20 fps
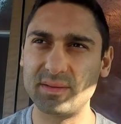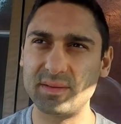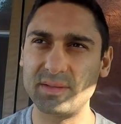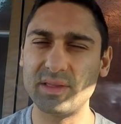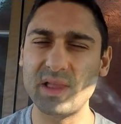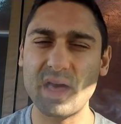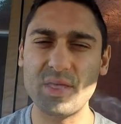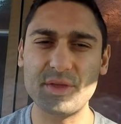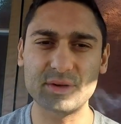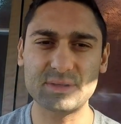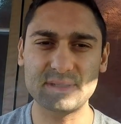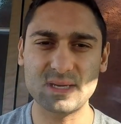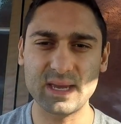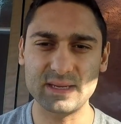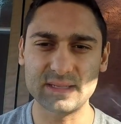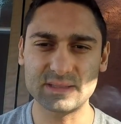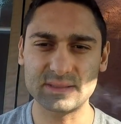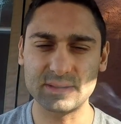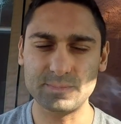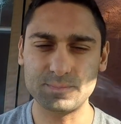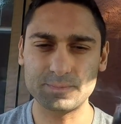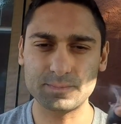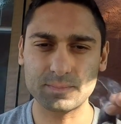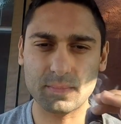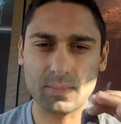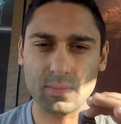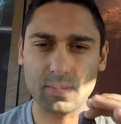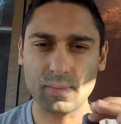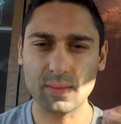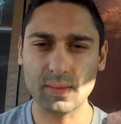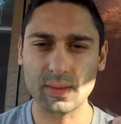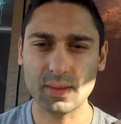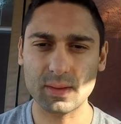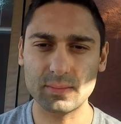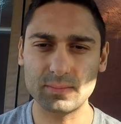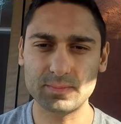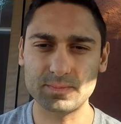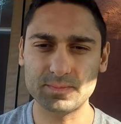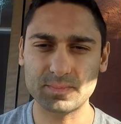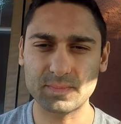leather taste,
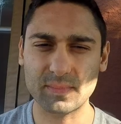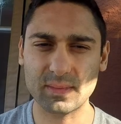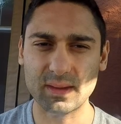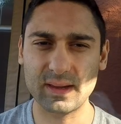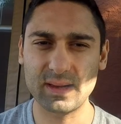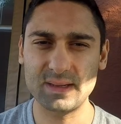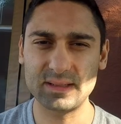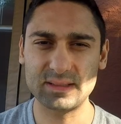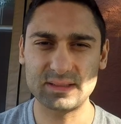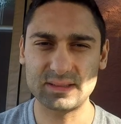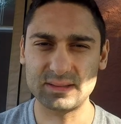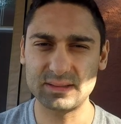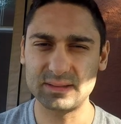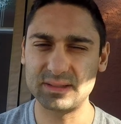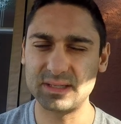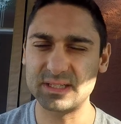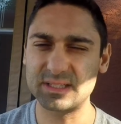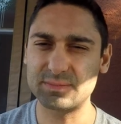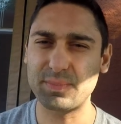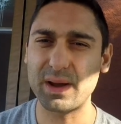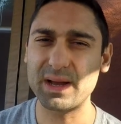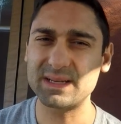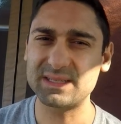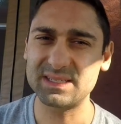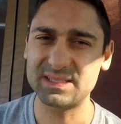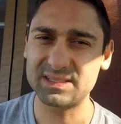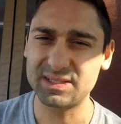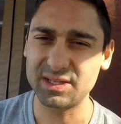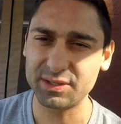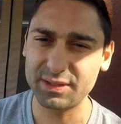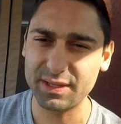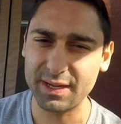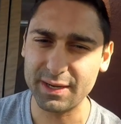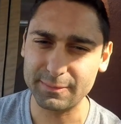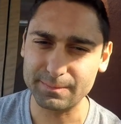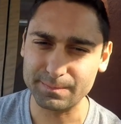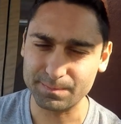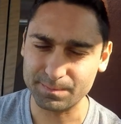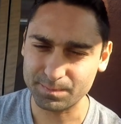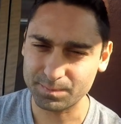and the spice is still
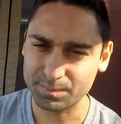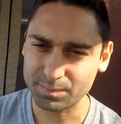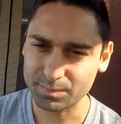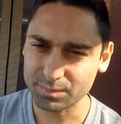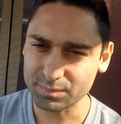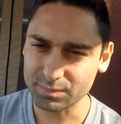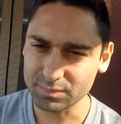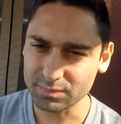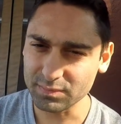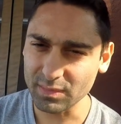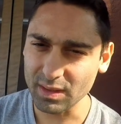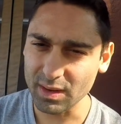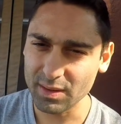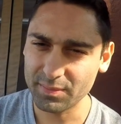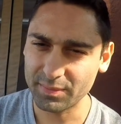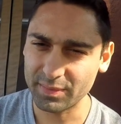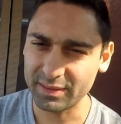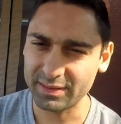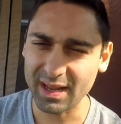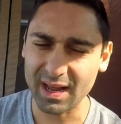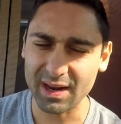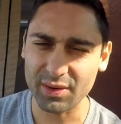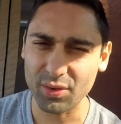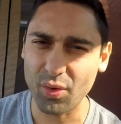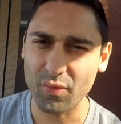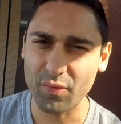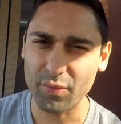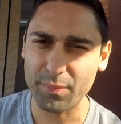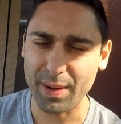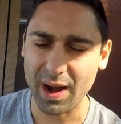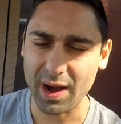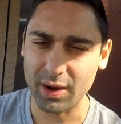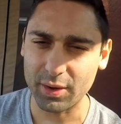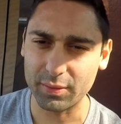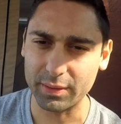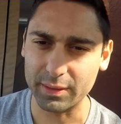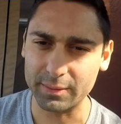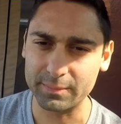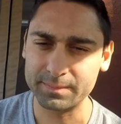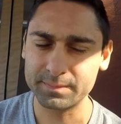there, but not
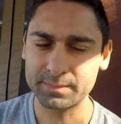overpowering.